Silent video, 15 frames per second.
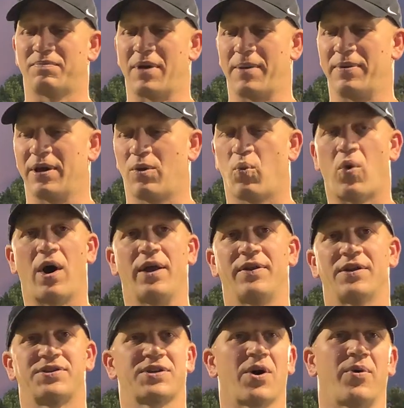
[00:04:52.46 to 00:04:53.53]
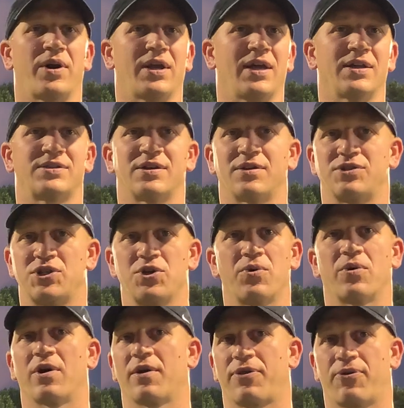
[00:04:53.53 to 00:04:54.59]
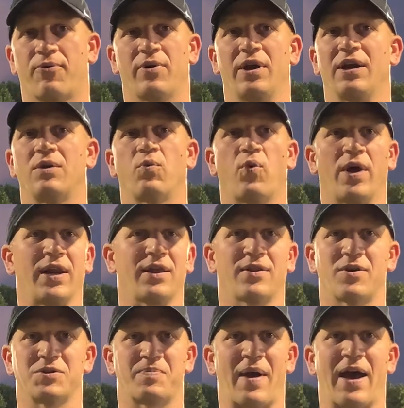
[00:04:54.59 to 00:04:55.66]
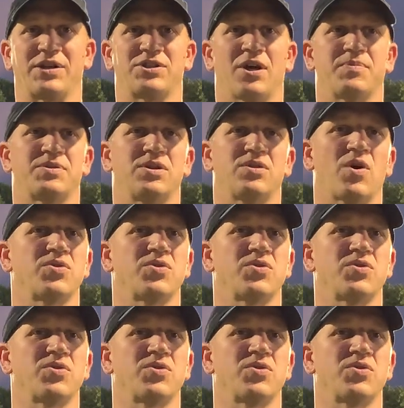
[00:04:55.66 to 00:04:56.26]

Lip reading: maybe a one that's going against a two or a three and winning those matchups.